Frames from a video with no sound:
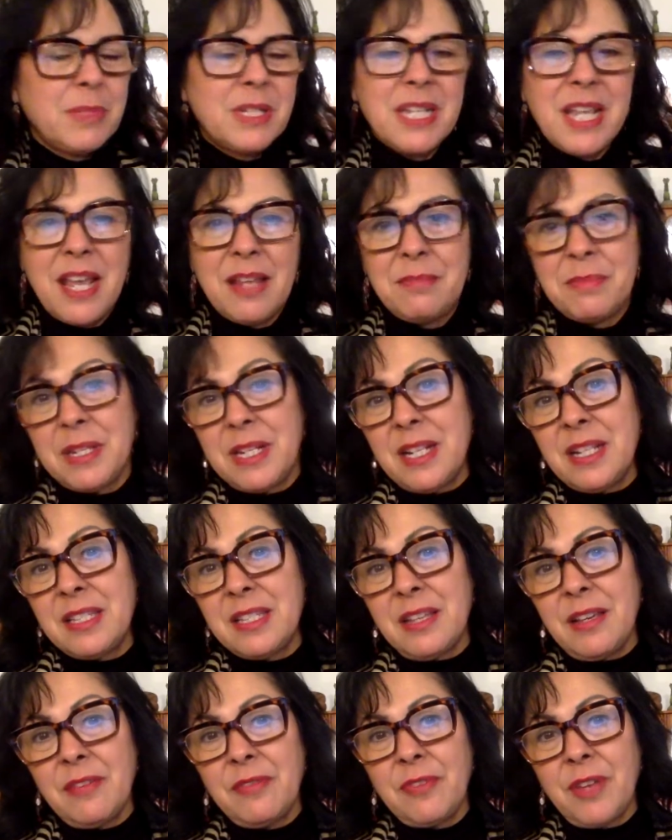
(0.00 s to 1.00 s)
10
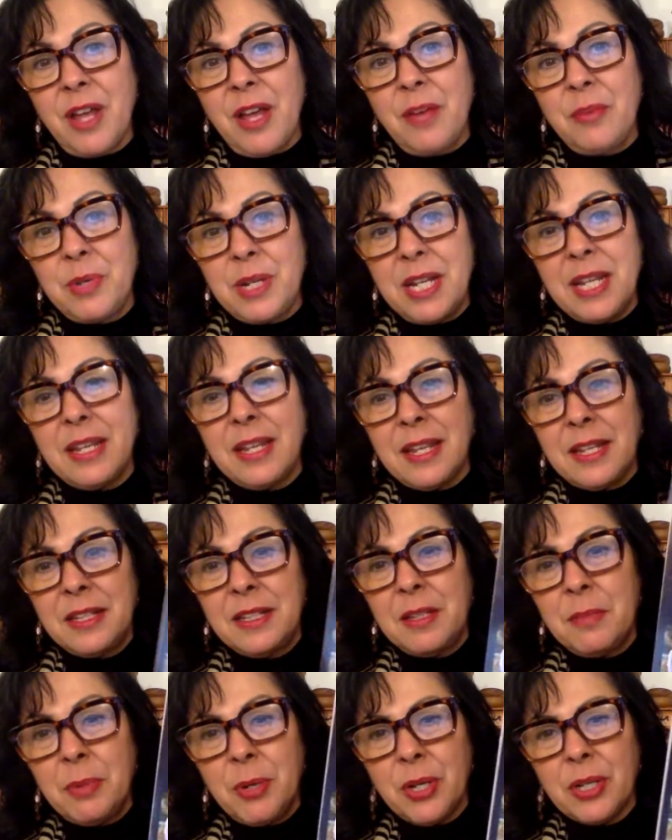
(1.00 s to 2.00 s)
minutes of reading
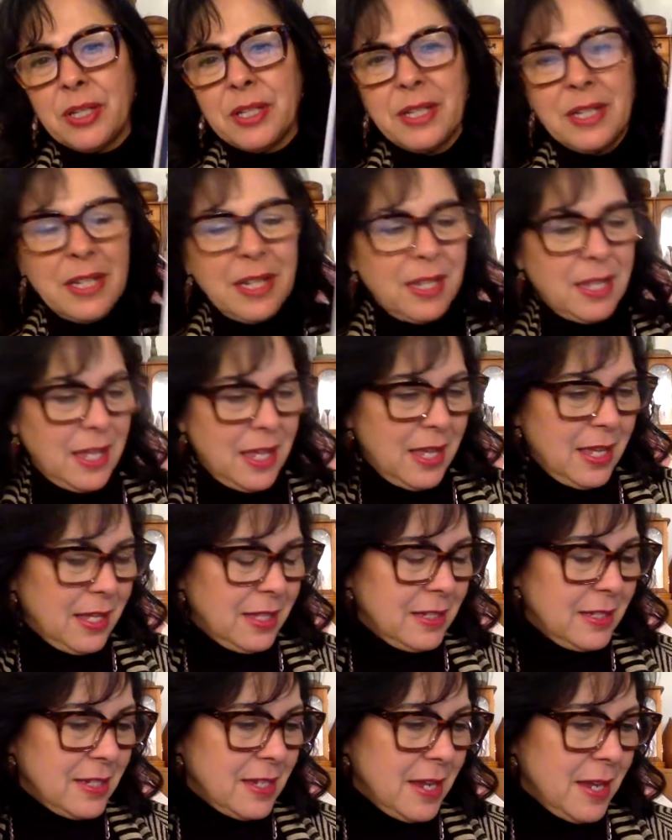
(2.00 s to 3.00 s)
in the book.
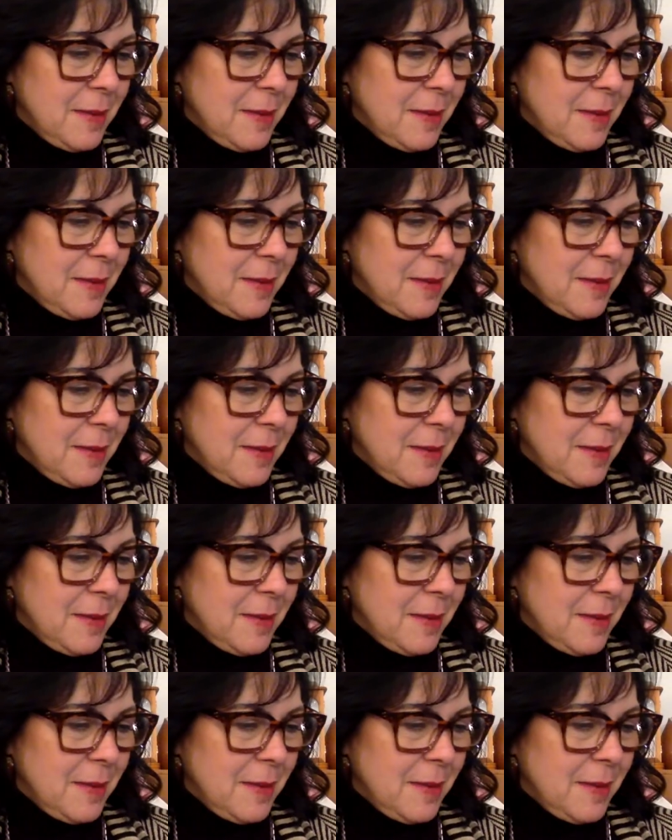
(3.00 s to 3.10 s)
And